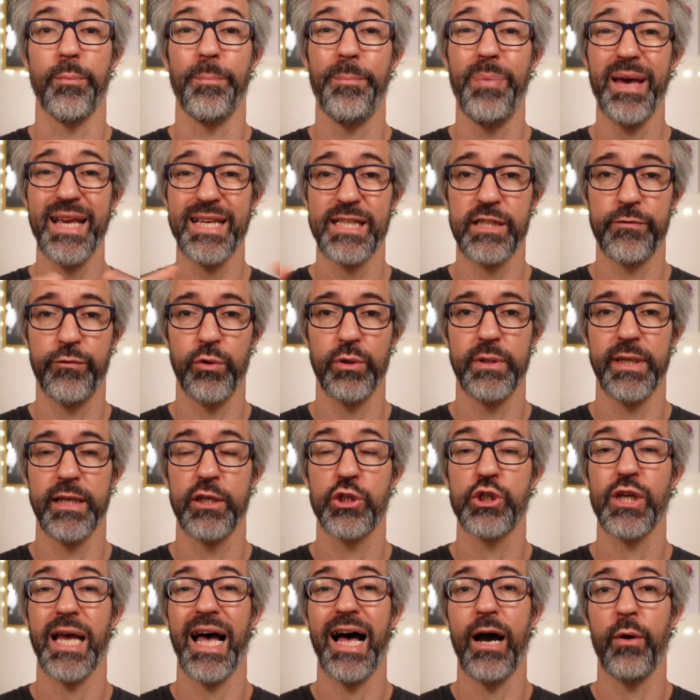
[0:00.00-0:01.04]
best
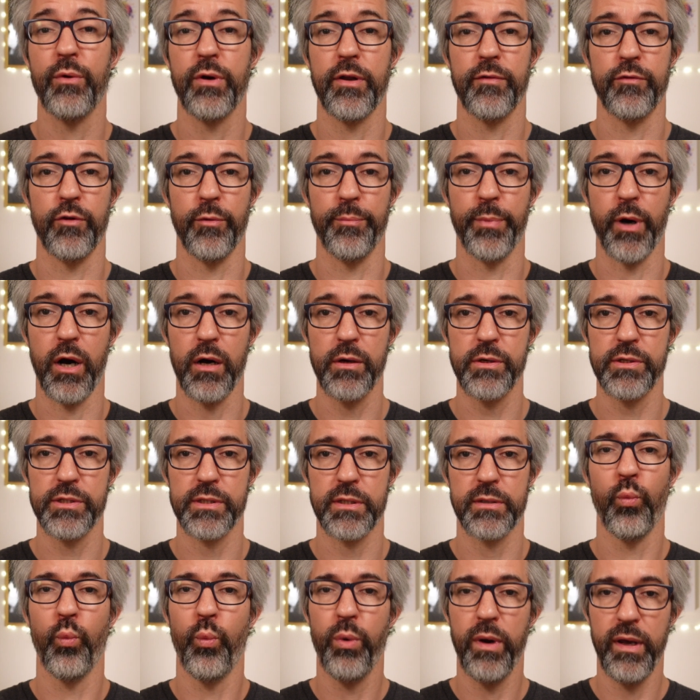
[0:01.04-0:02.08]
footage out of the box
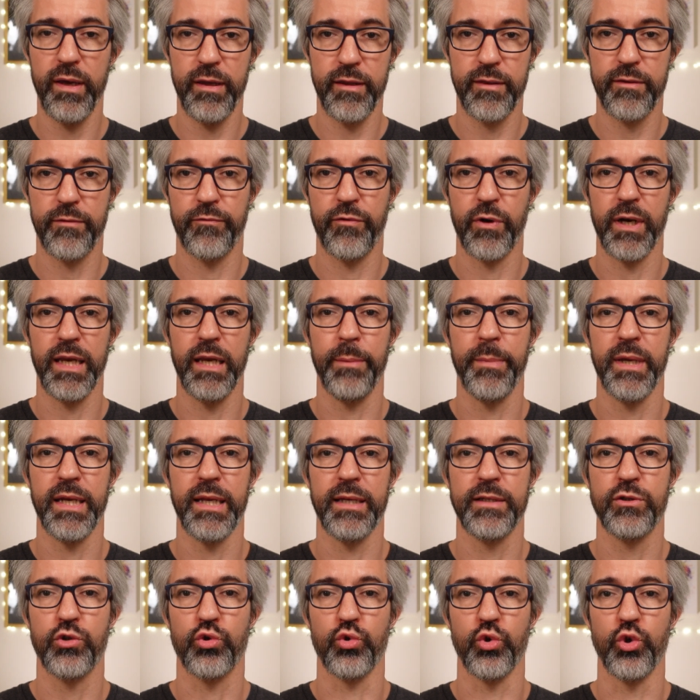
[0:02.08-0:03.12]
with very
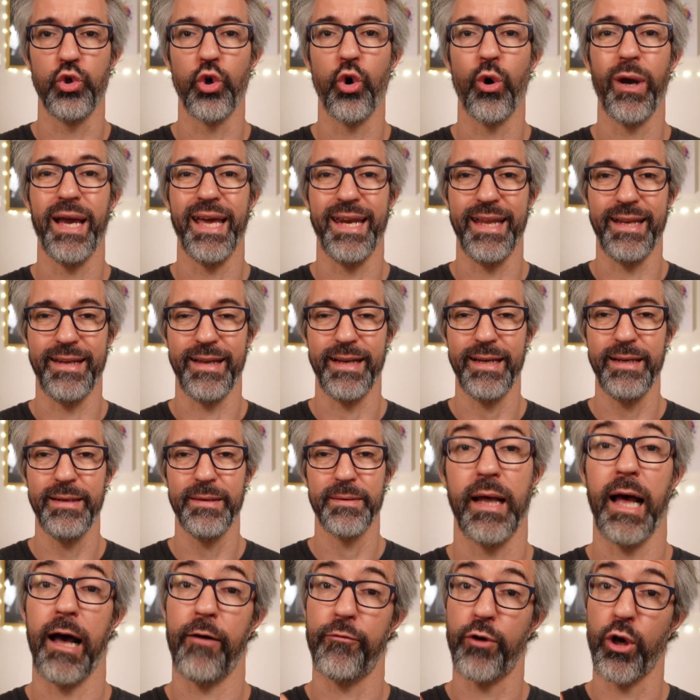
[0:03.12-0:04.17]
limited to no editing,
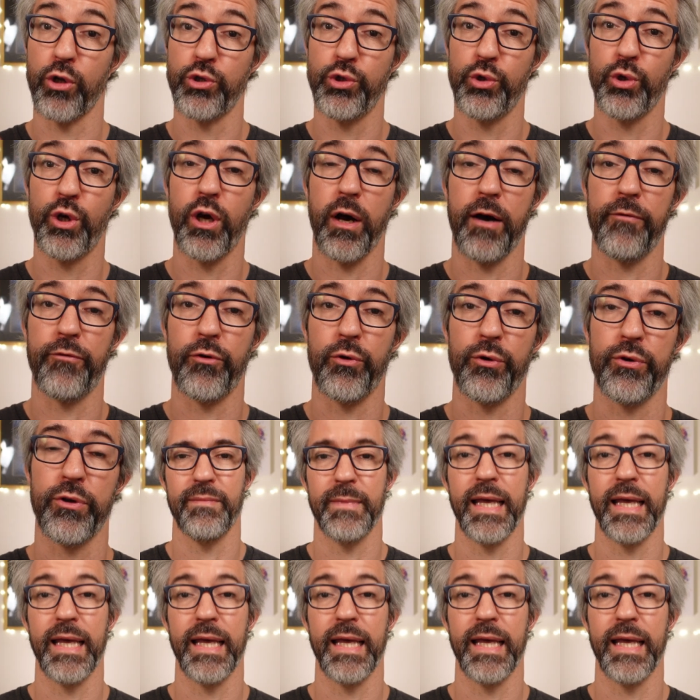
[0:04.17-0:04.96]
I've got you covered.